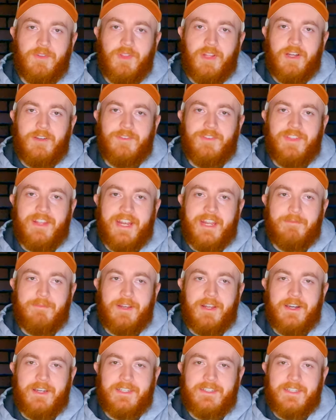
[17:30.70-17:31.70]
gloves that I've
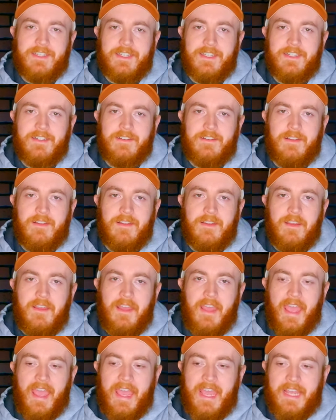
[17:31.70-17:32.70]
been hiking in
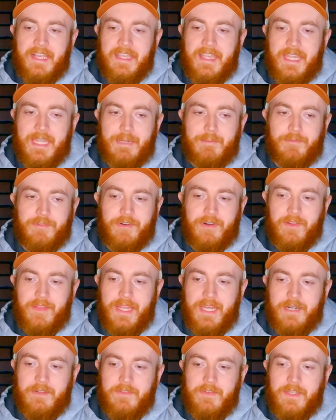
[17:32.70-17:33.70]
at camp for a
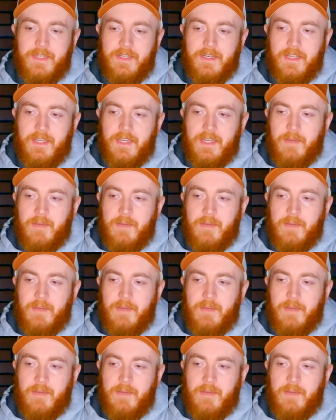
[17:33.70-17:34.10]
lot of it,